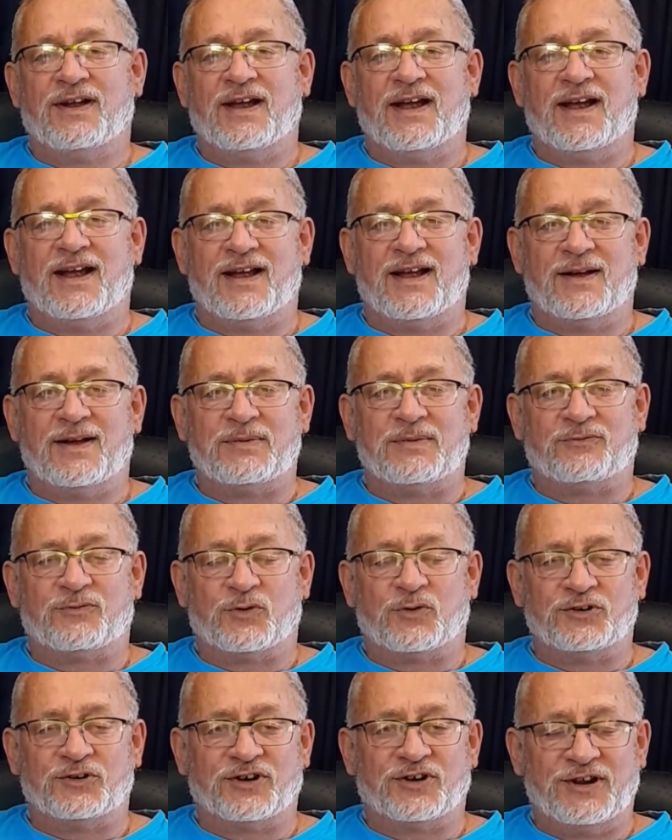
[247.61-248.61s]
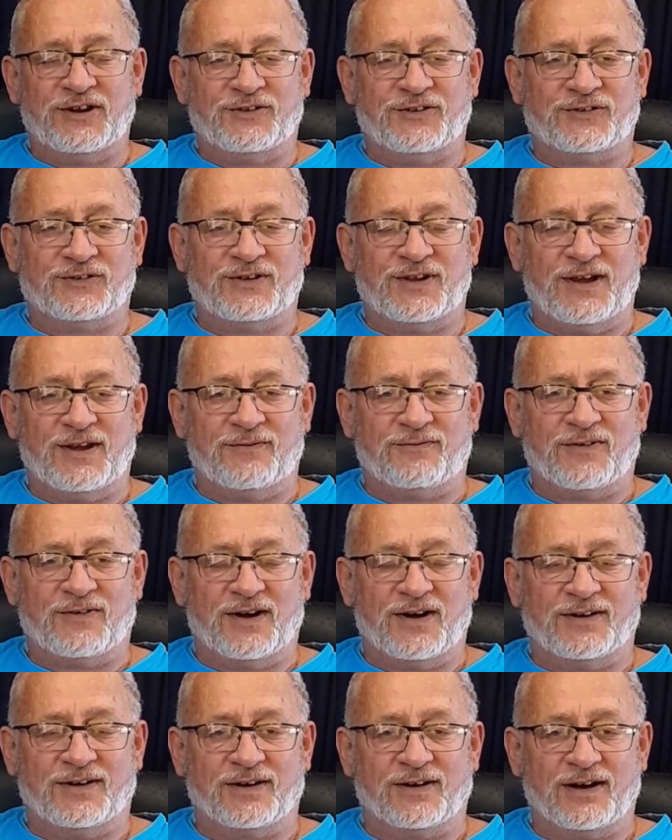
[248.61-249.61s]
before it reached their
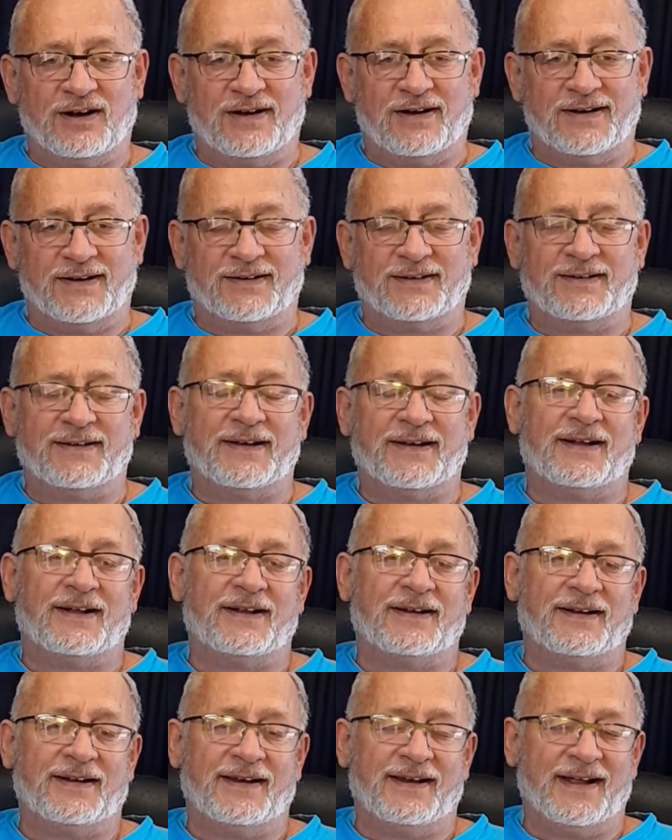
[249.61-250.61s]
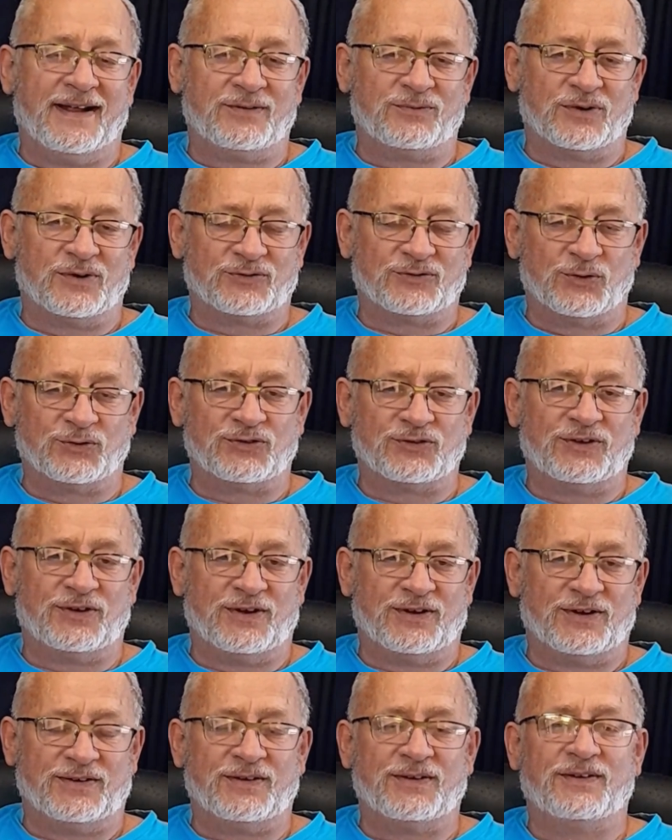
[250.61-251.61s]
final client, and that was also
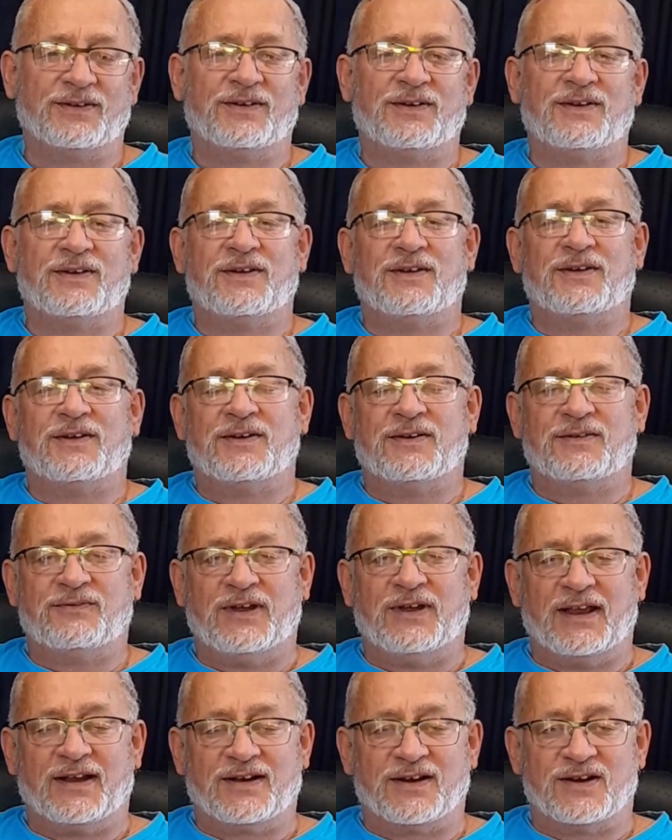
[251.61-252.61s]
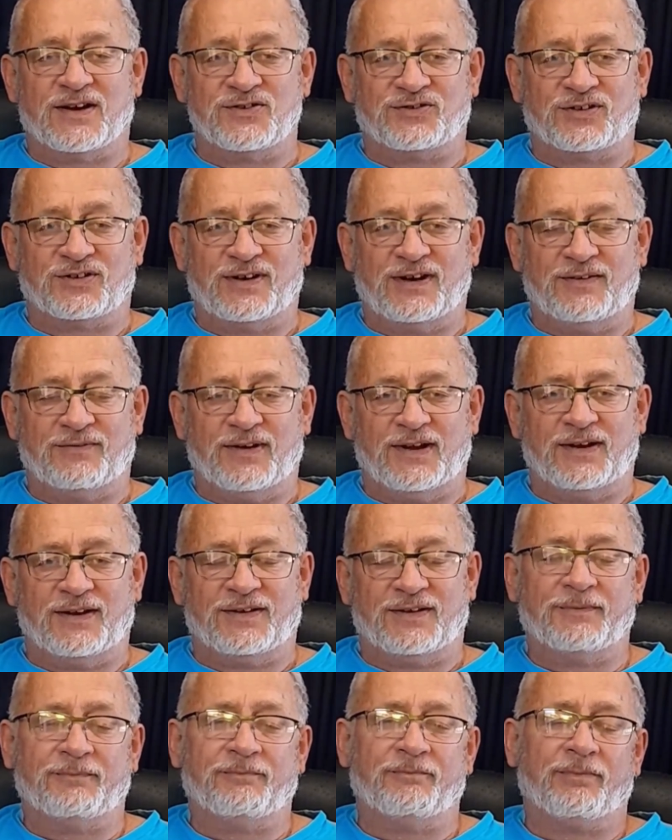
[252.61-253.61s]
not a very kosher
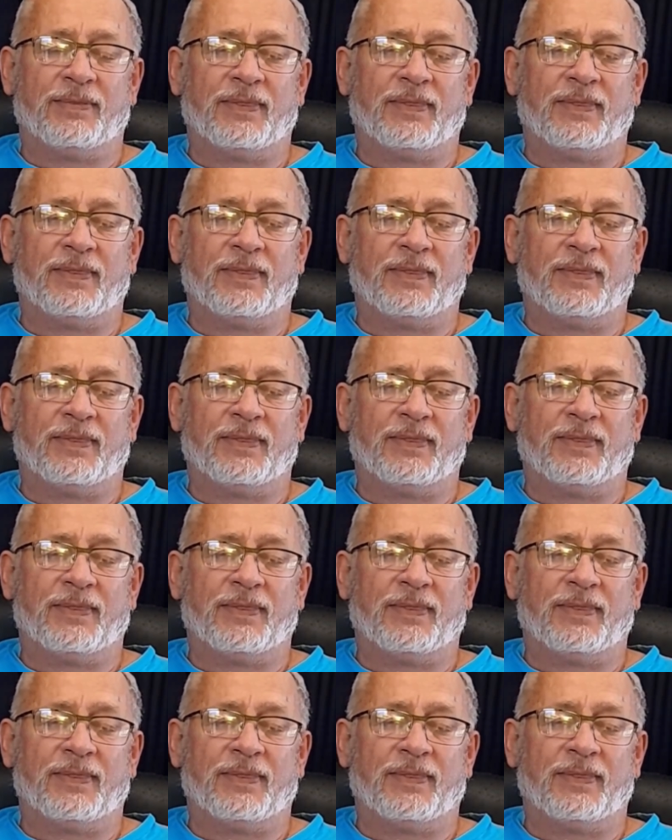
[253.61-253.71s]
event.